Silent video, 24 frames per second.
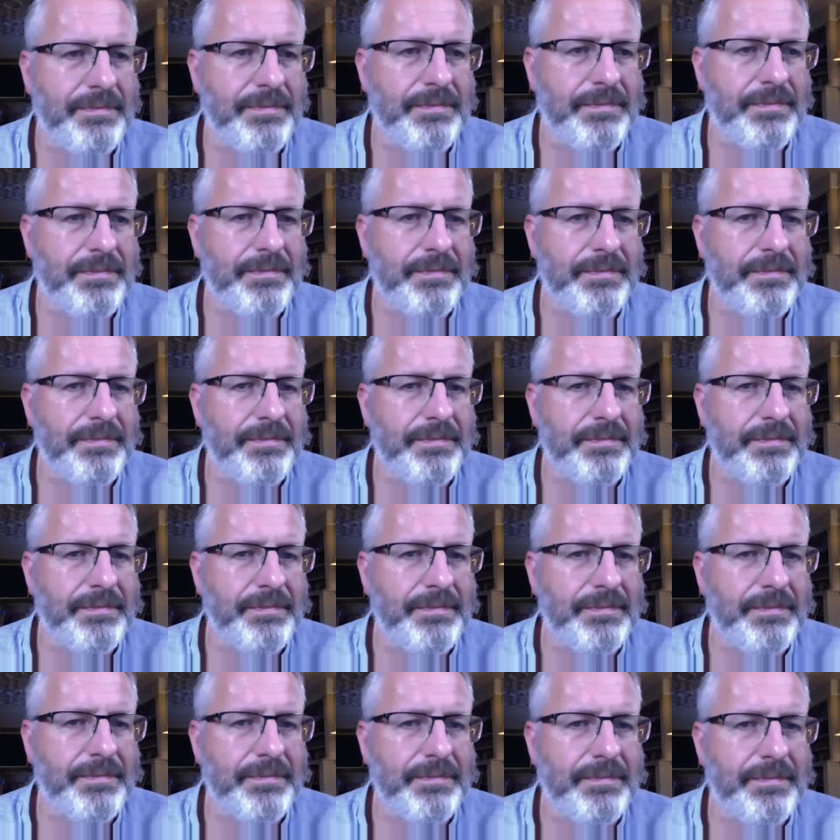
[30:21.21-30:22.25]

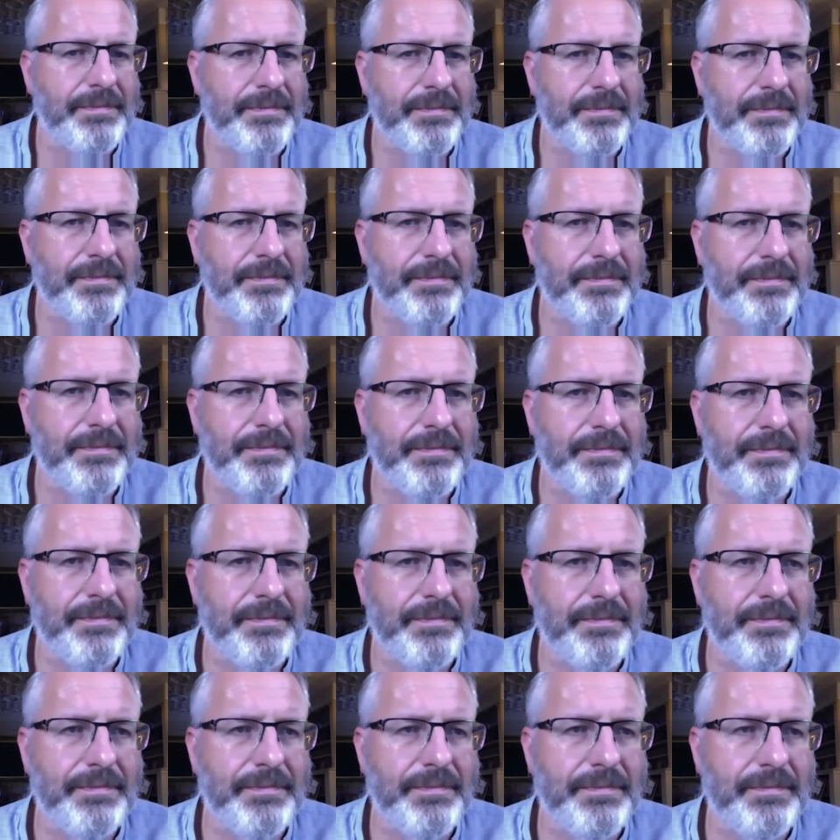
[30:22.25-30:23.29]

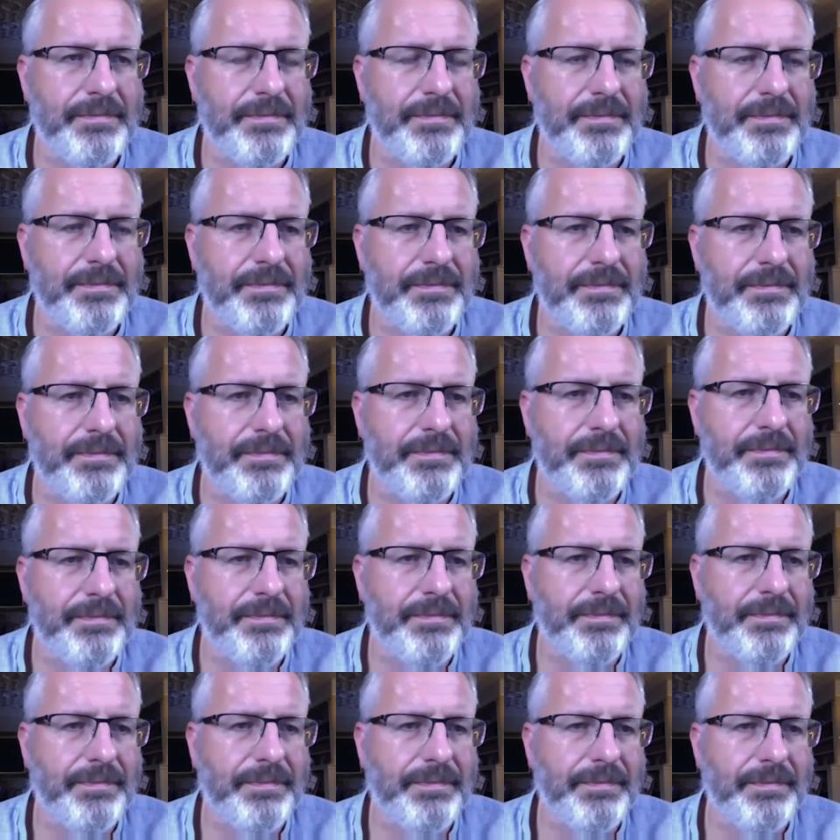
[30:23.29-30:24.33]

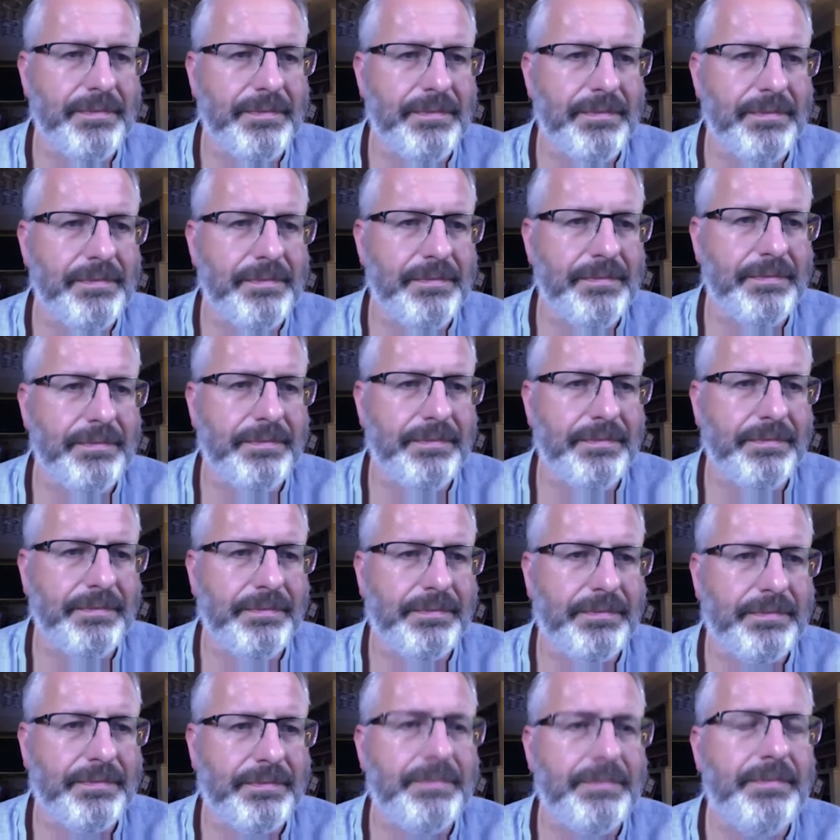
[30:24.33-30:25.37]

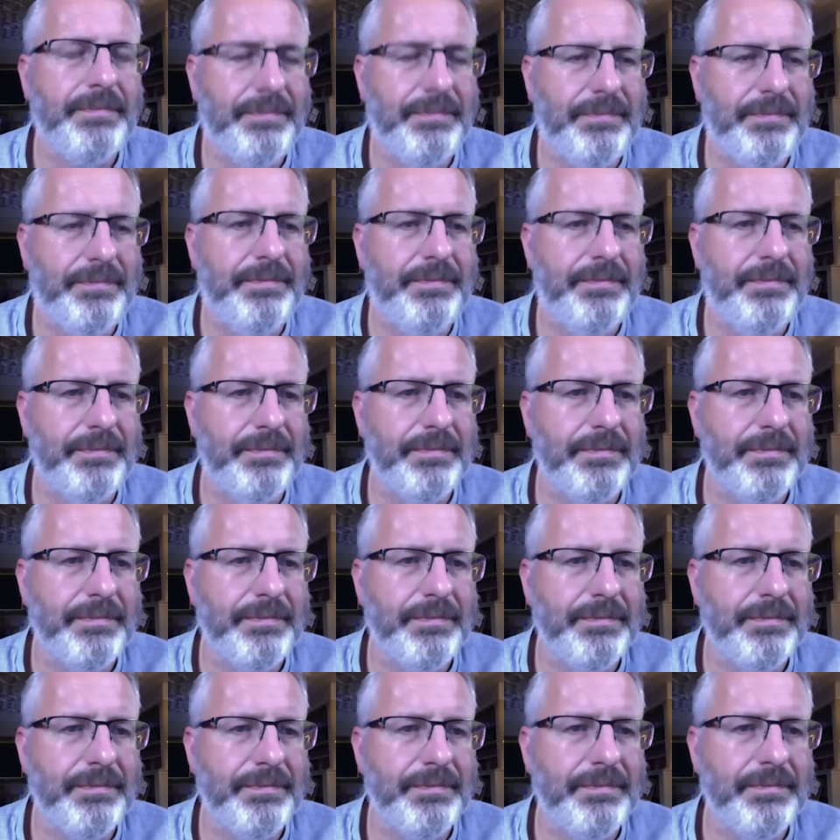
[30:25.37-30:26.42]

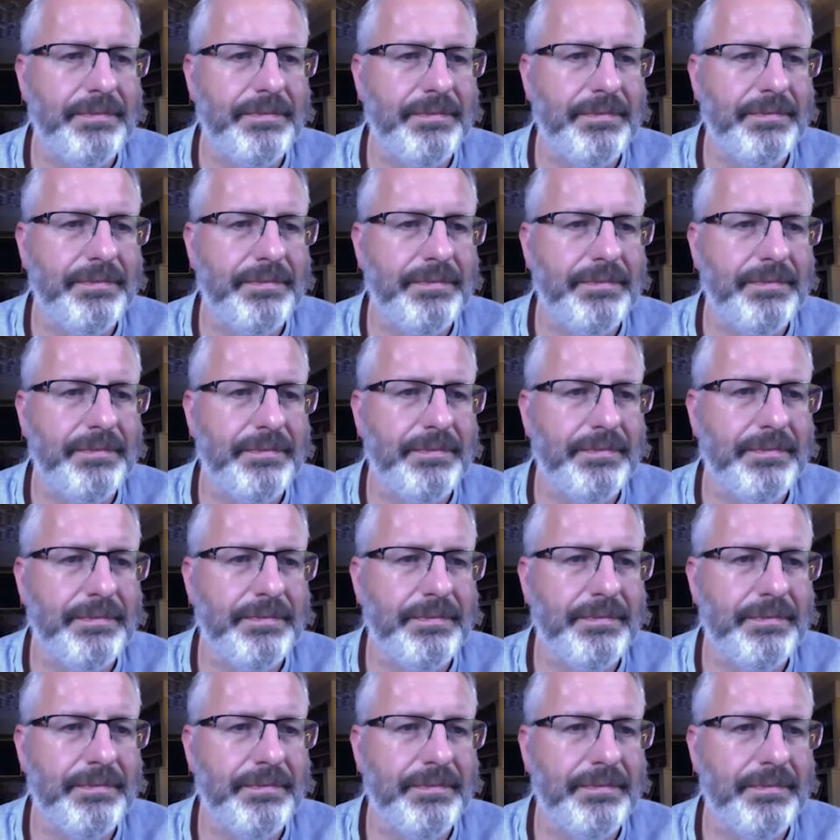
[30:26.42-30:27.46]

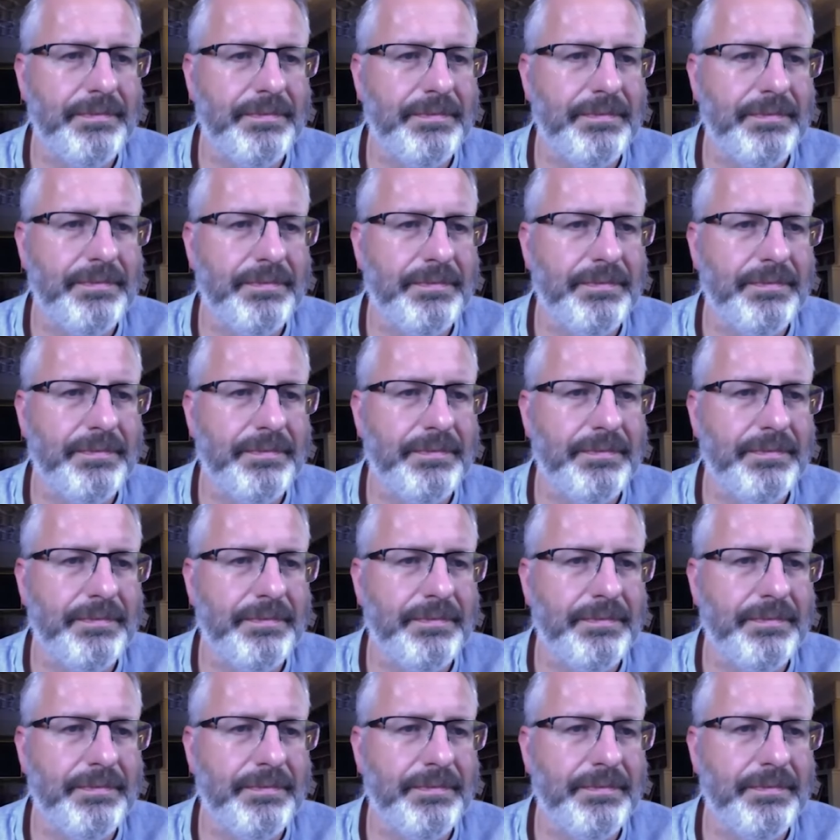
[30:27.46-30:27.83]
No words are spoken by the person on screen.